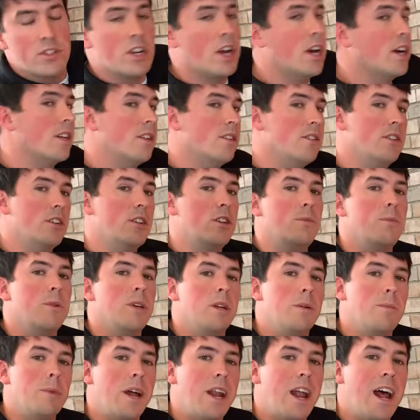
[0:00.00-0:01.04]
talk a little
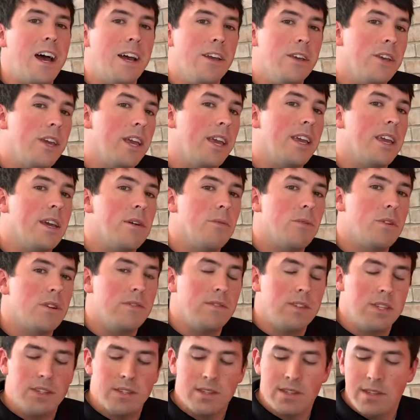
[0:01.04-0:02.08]
bit about how you can get one
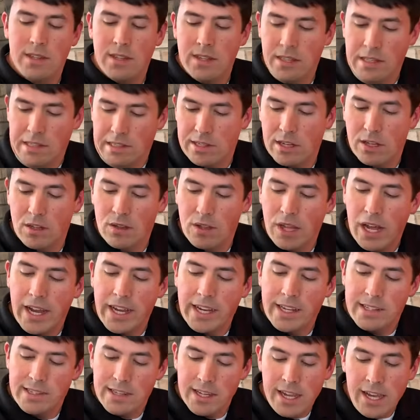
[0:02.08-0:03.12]
of these to
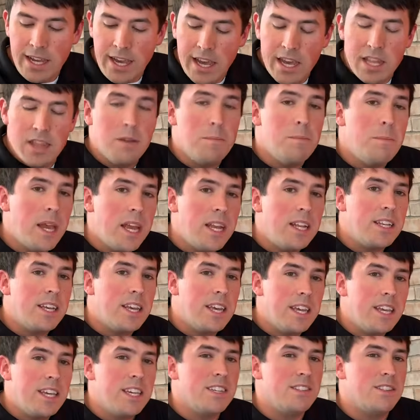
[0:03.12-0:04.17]
light. And the main
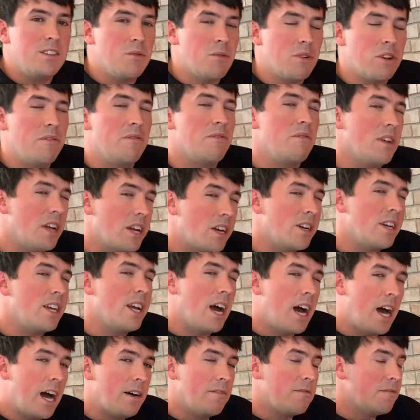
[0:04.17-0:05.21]
key is you want a very
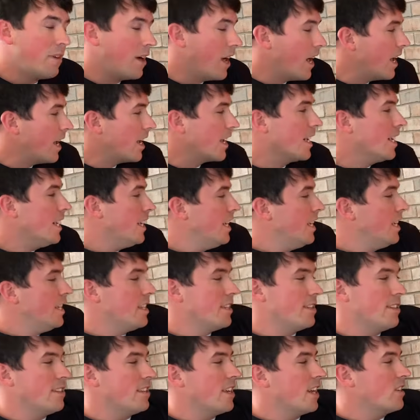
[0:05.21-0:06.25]
hot fire.
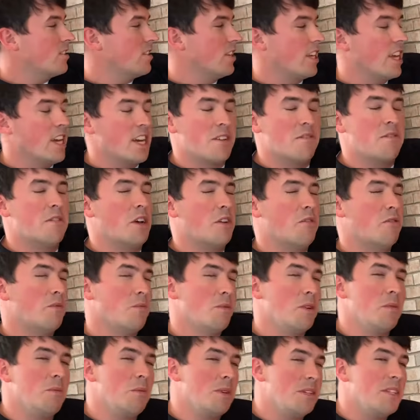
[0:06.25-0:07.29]
This is actually kind of tough for
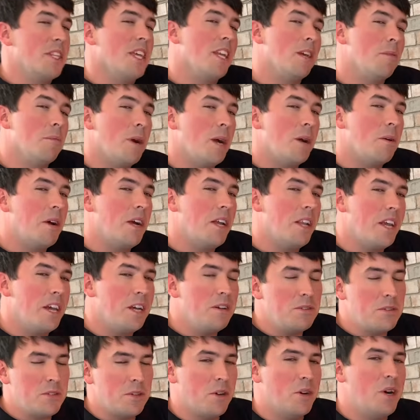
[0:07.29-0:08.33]
me to be sitting by right
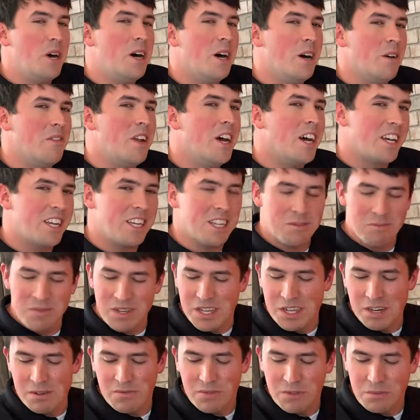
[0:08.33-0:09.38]
now, so I'm not gonna
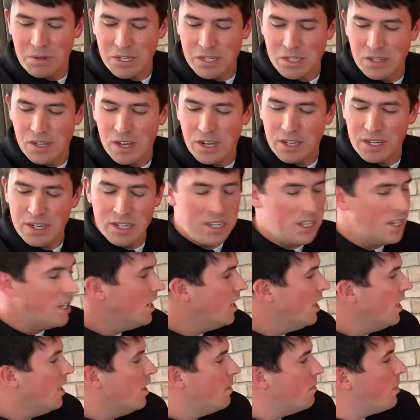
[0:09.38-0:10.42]
be here for much longer.
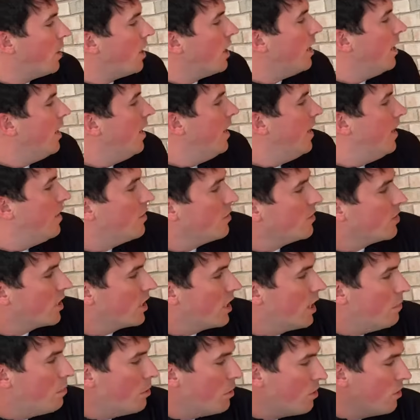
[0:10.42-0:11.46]
But there's a
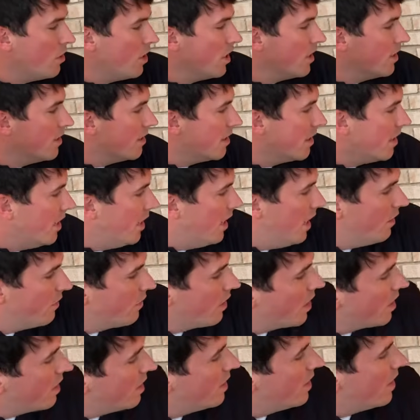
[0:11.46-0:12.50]
couple things. I've
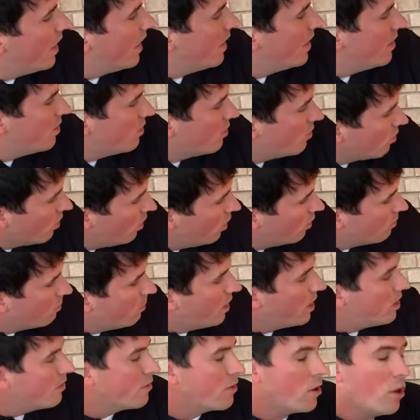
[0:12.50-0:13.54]
got a nice strong
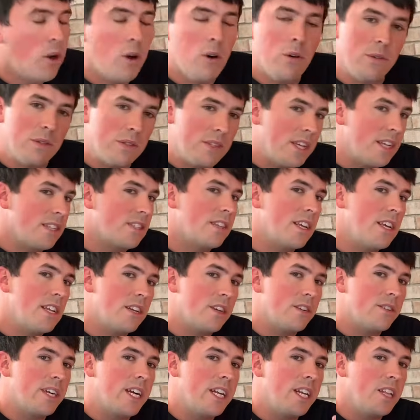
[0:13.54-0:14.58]
bed of coals. That's gonna
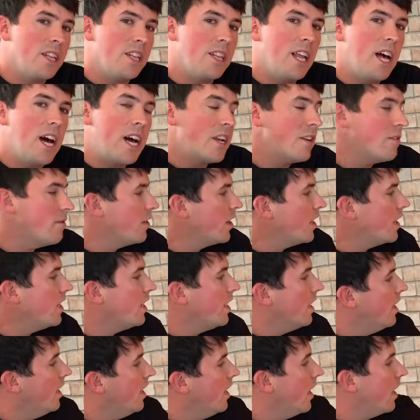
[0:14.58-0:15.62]
create a lot of heat.
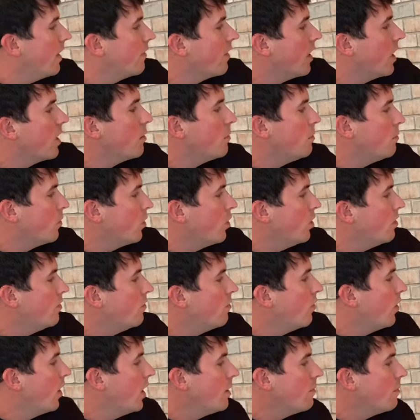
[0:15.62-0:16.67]
I've got a good
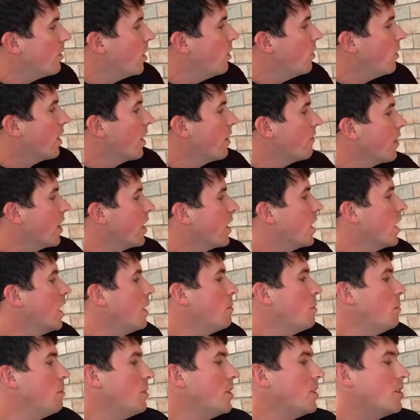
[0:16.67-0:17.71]
flame going. I've got a
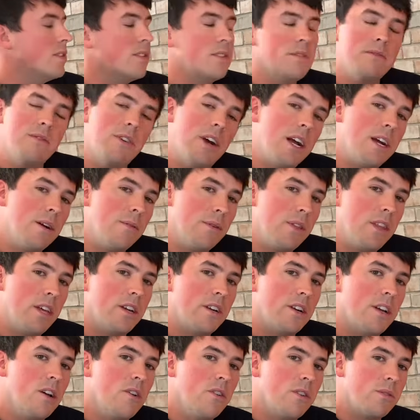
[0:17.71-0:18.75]
couple pieces of firewood that
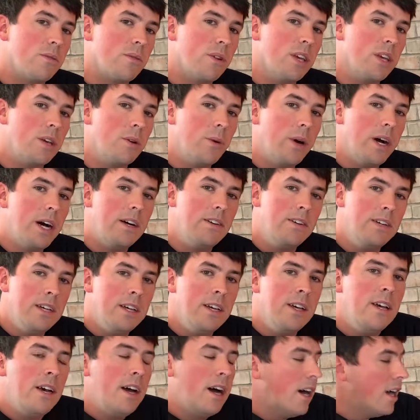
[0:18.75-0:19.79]
are going really well.
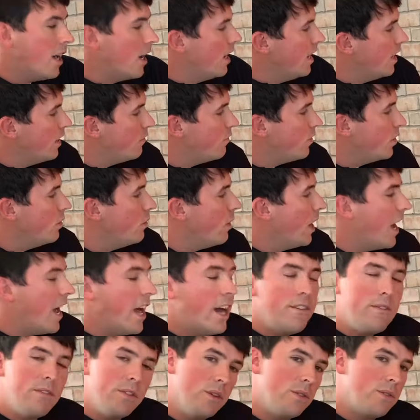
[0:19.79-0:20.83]
If you
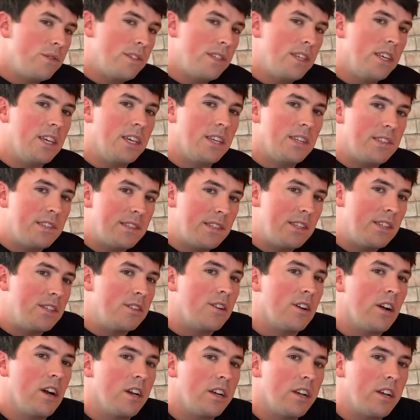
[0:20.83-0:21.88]
have those things,
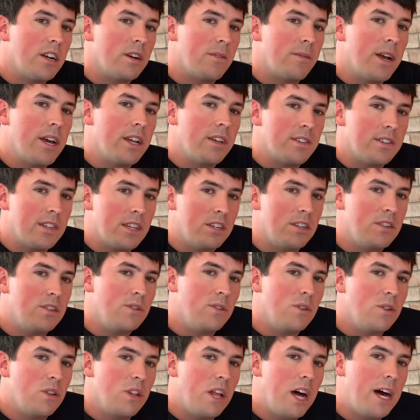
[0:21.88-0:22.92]
your Uncut Round is going to
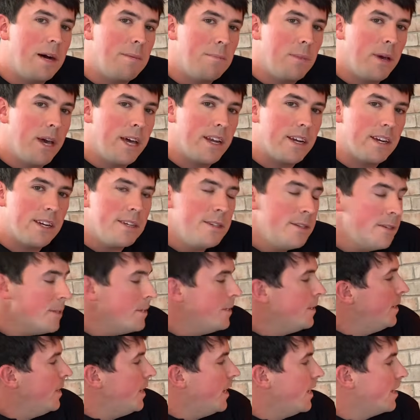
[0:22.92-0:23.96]
do a lot better.
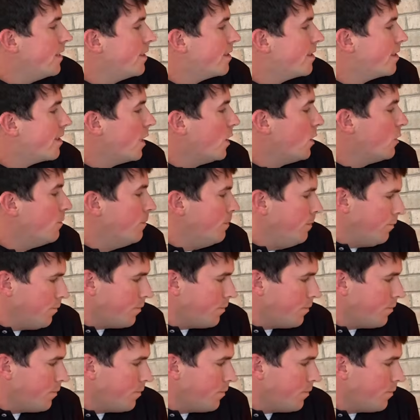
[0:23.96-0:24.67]
And so